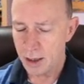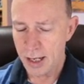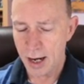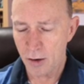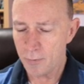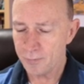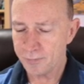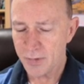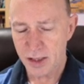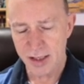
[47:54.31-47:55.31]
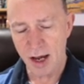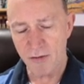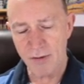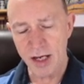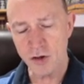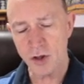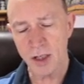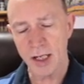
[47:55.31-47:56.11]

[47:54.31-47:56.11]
Now, salvation